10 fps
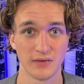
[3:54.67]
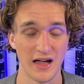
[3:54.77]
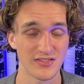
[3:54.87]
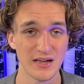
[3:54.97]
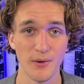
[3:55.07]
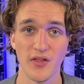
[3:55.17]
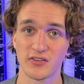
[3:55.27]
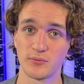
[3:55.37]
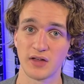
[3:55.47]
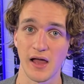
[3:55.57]
I think about that
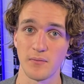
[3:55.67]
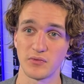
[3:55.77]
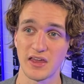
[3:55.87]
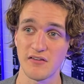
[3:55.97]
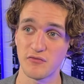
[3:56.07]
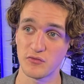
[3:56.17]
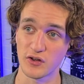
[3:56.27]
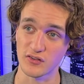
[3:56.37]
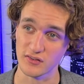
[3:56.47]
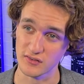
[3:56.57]
sometimes. If
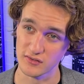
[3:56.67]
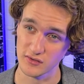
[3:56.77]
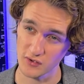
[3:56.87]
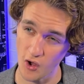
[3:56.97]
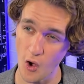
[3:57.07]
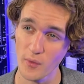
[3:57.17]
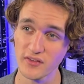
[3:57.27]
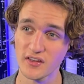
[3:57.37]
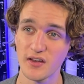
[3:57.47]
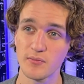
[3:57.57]
there's
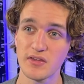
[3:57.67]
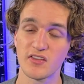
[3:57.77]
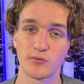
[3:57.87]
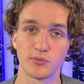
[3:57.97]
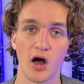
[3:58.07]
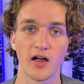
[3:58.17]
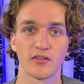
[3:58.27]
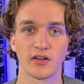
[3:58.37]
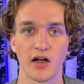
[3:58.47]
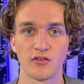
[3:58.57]
always going to be this block of
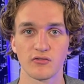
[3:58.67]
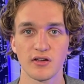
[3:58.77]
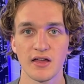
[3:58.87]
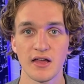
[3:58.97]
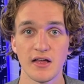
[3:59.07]
the country